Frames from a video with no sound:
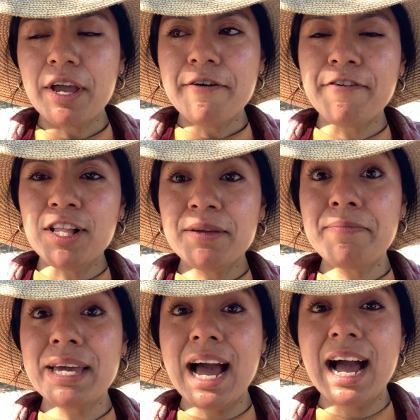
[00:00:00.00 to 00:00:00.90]
falling
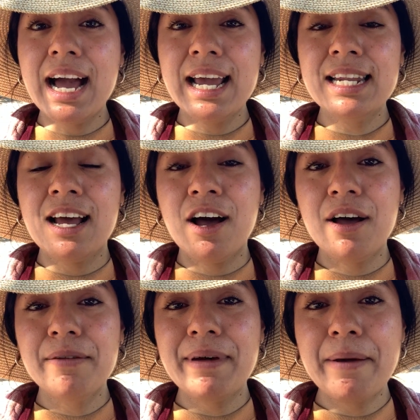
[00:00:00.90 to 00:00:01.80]
behind
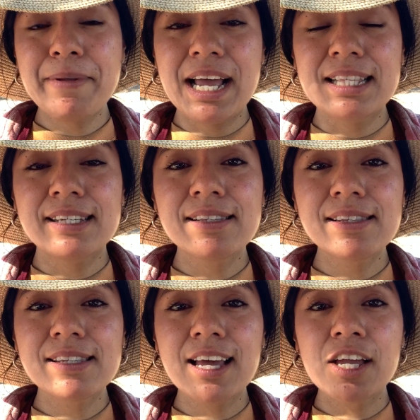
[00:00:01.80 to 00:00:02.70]
on my planting
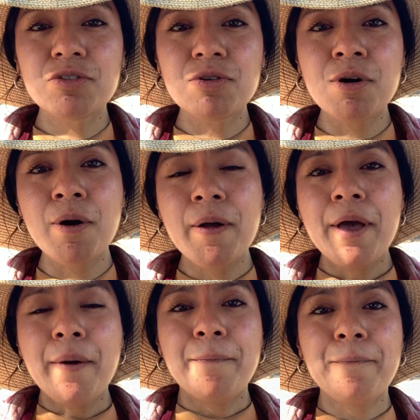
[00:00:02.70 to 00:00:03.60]
schedule,
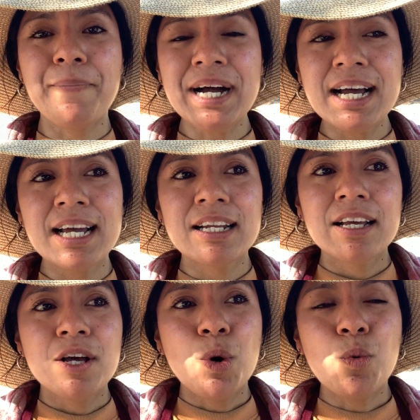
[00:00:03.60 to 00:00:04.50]
but
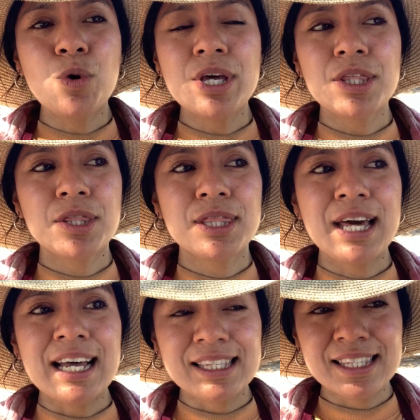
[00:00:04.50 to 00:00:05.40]
with
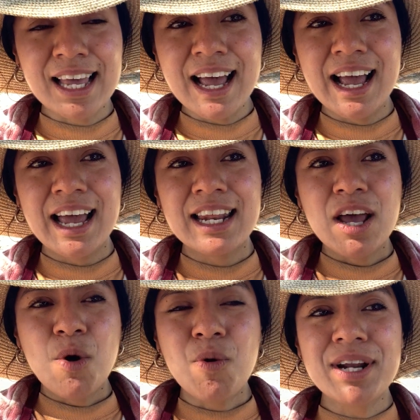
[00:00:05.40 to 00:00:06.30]
that said,
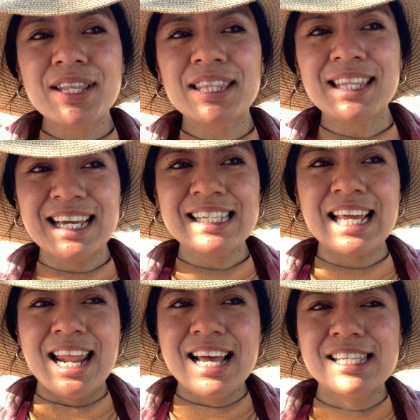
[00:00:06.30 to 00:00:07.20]
one of the things
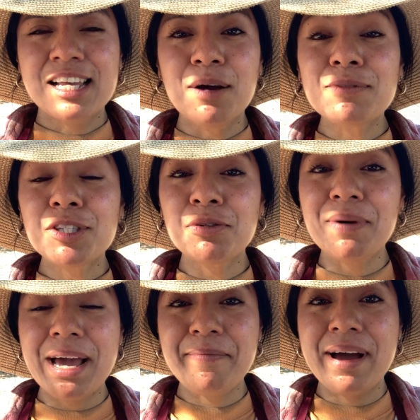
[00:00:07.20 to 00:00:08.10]
that has come to
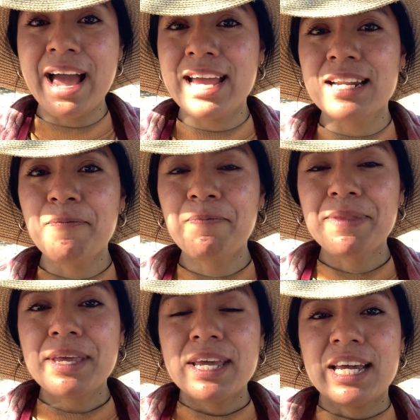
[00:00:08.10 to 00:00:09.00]
my mind
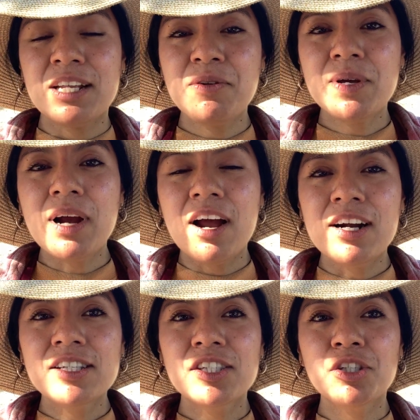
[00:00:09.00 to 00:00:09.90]
in
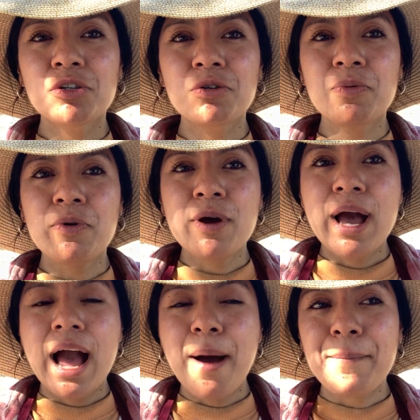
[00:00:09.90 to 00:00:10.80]
regards to
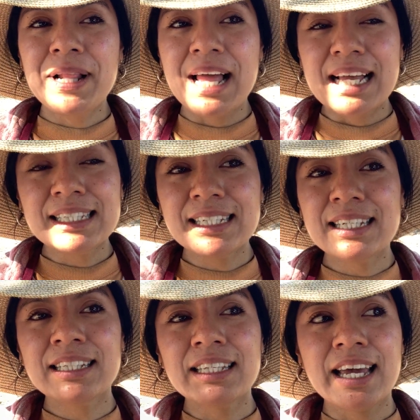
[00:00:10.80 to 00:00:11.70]
planting